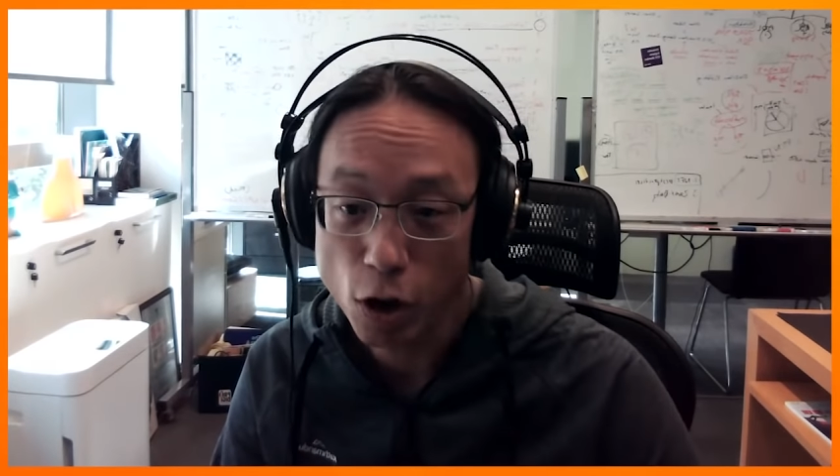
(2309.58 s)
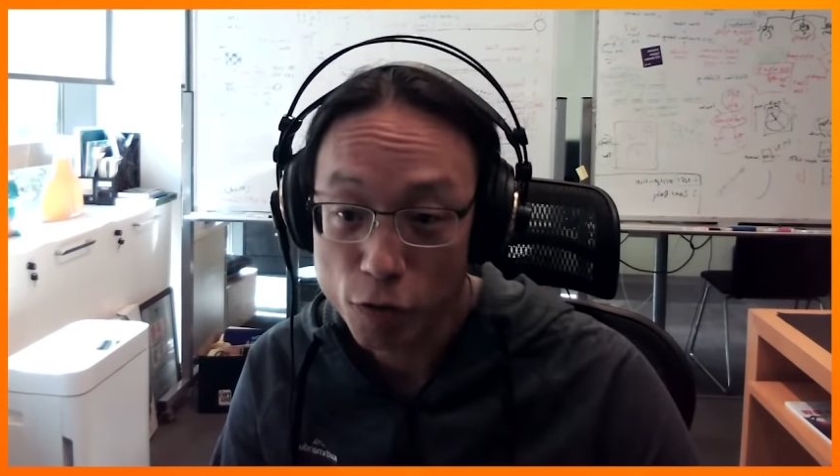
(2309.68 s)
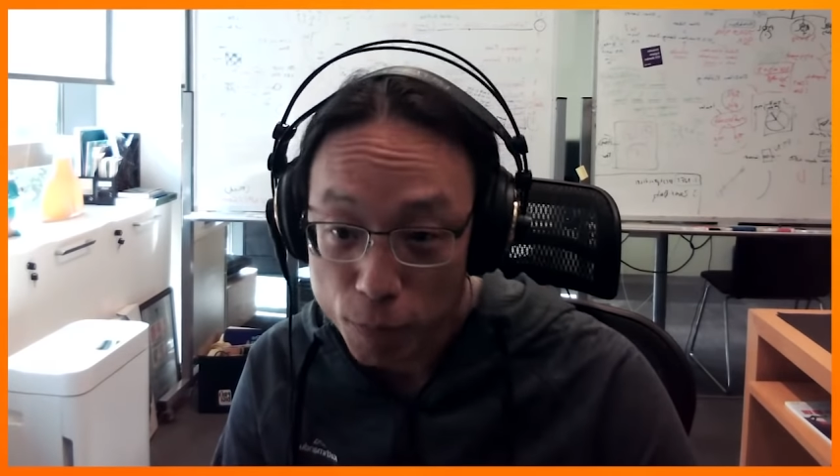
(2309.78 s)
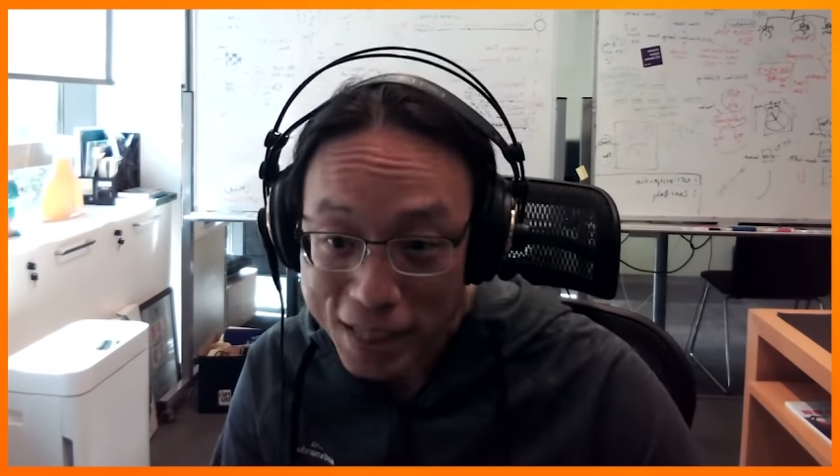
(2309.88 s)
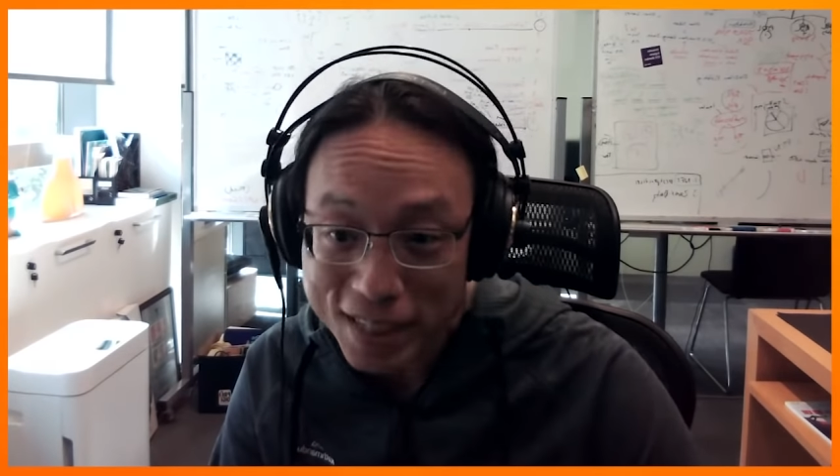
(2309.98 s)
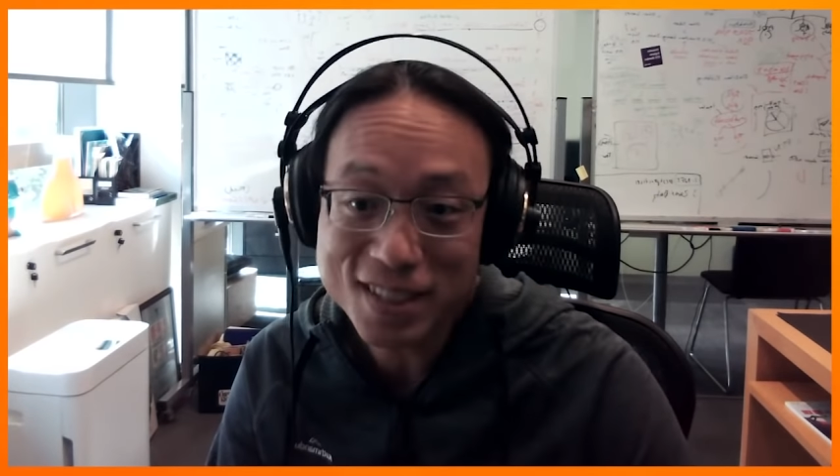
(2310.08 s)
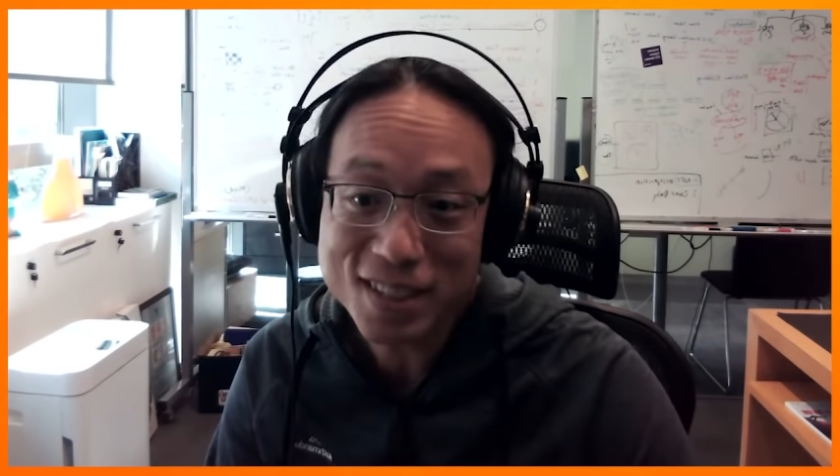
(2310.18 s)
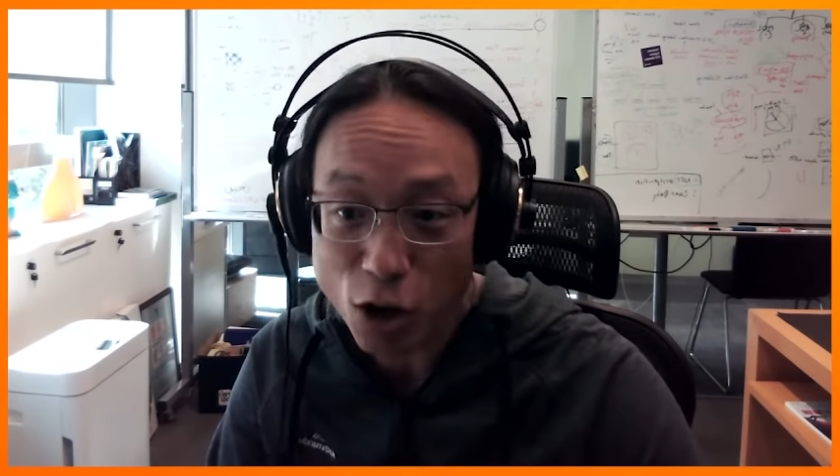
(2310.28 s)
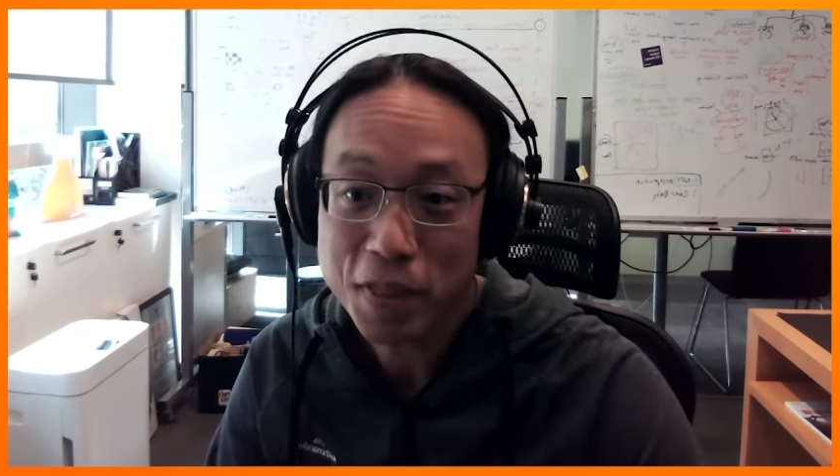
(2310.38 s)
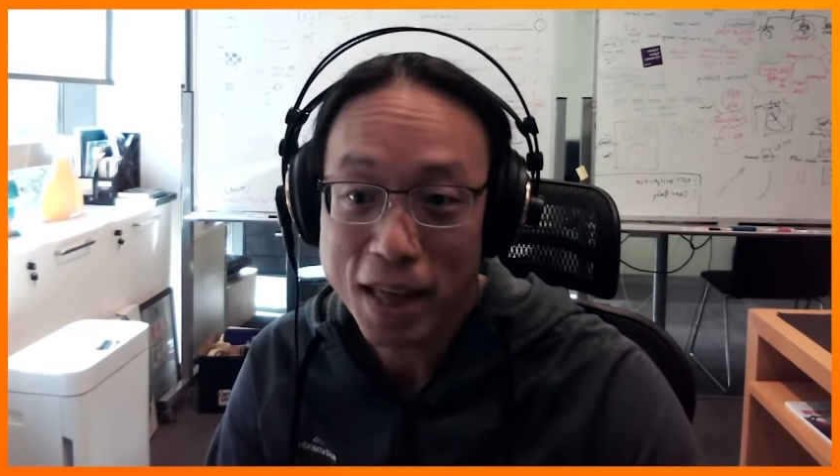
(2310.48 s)
of
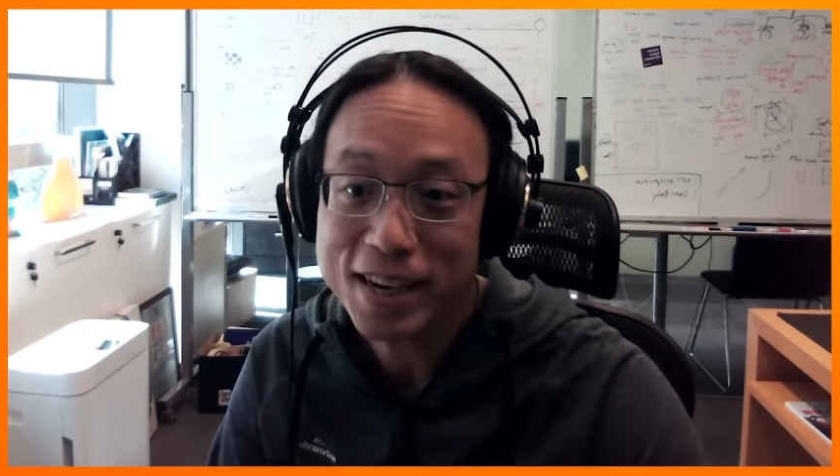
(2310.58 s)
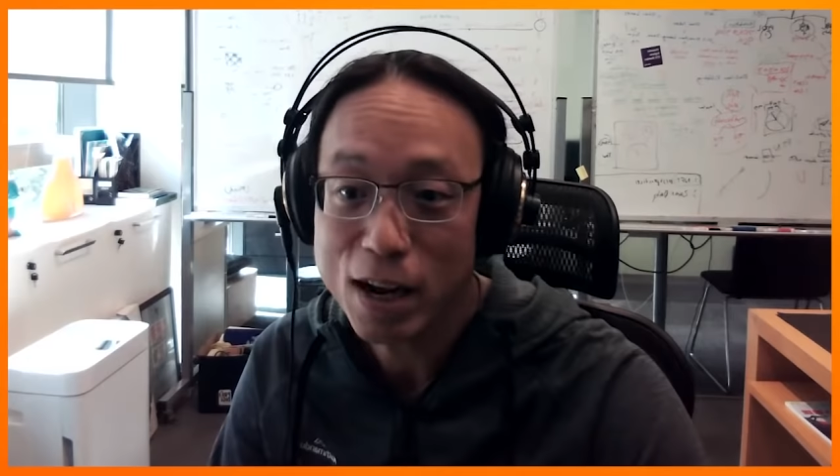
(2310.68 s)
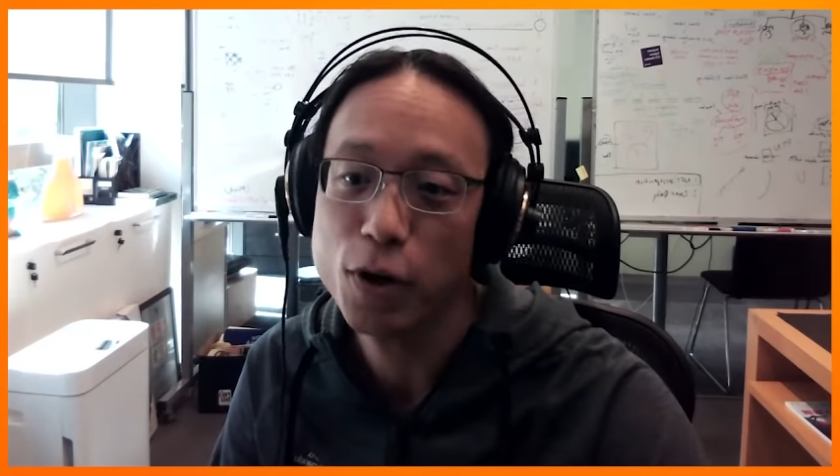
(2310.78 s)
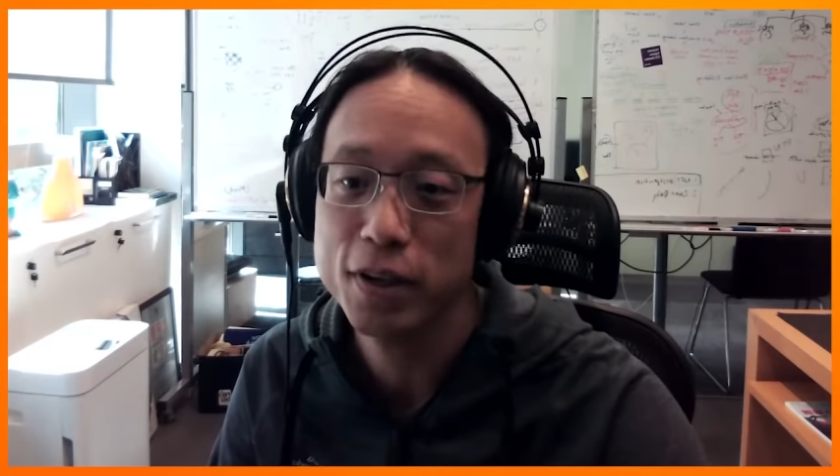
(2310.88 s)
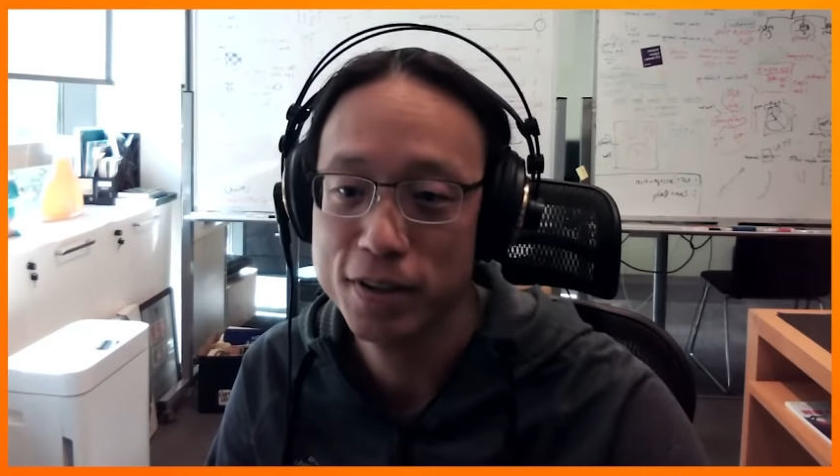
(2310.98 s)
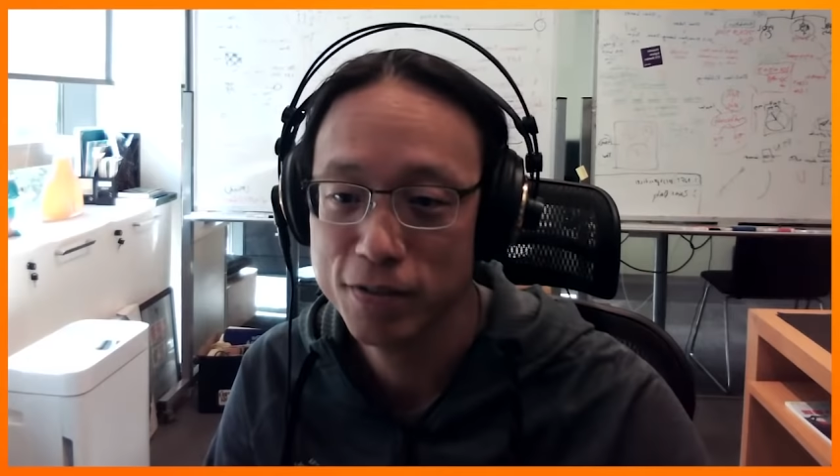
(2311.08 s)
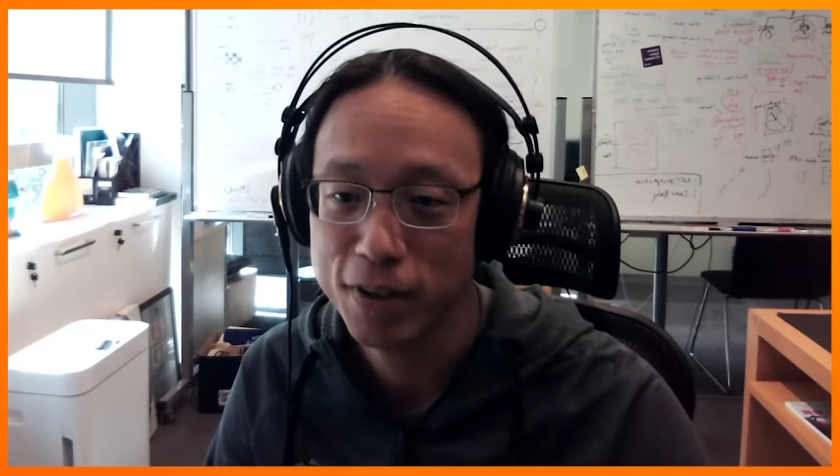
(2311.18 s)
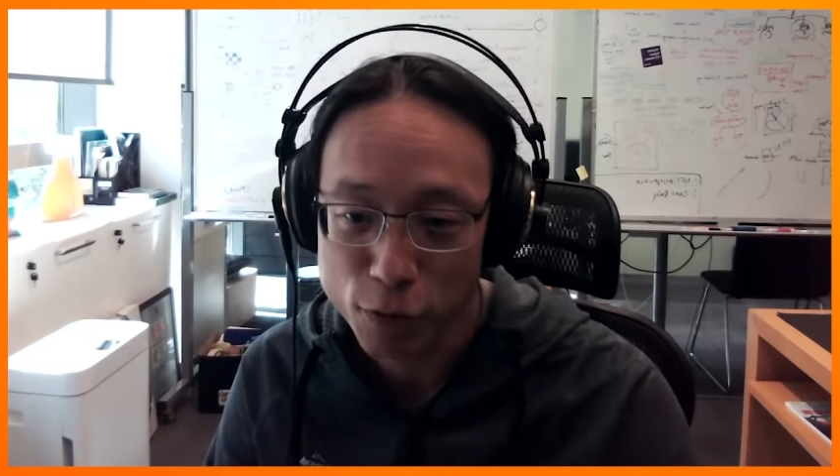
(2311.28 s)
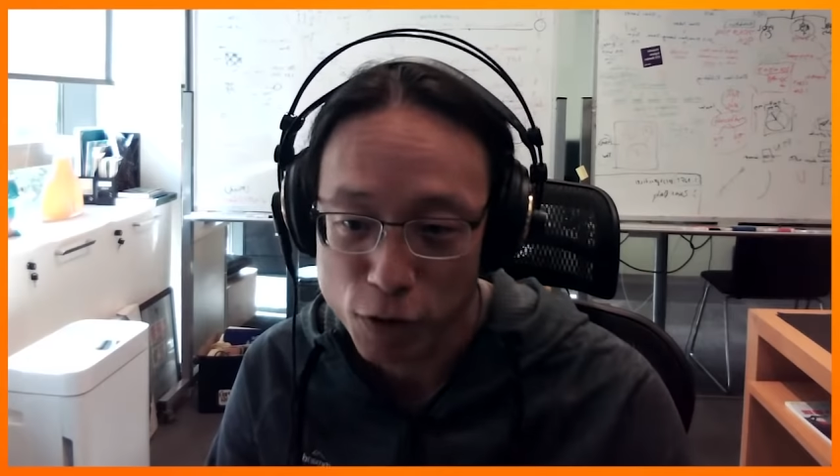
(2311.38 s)
pieces of that network, right?